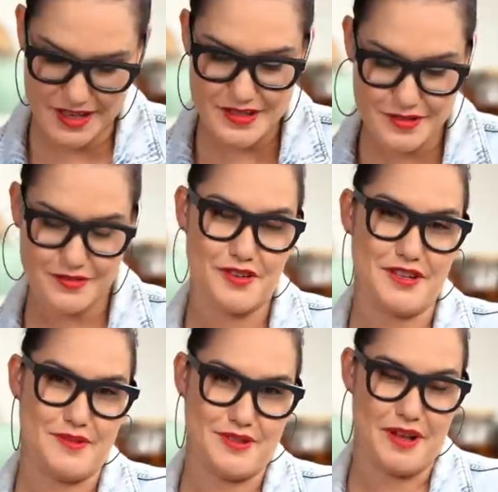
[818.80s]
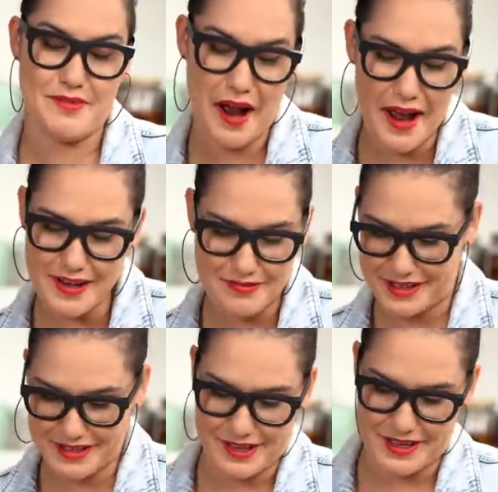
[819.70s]
does look very special. I mean, I get
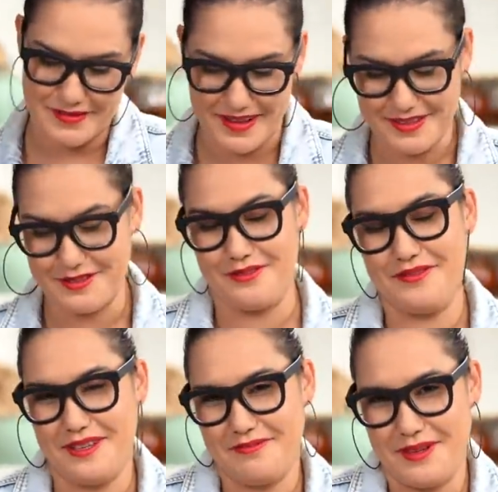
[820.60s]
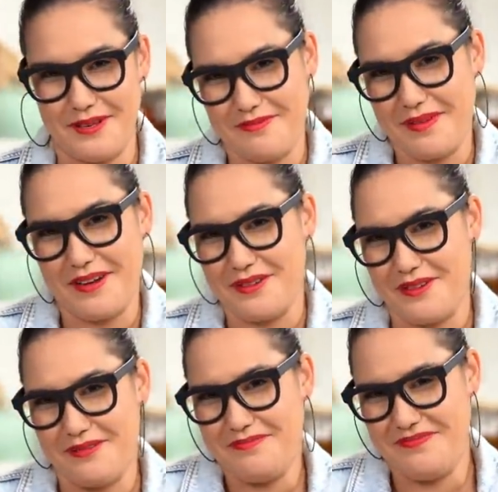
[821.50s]
really excited about this sort of thing, but I don't
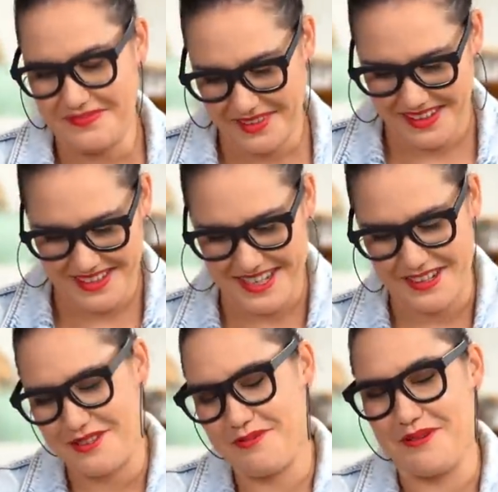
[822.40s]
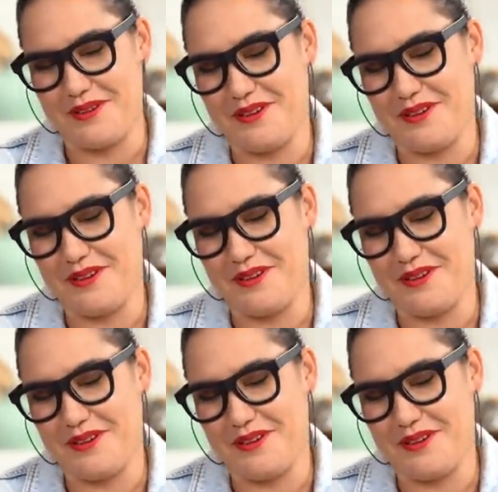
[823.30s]
know. Dax, you probably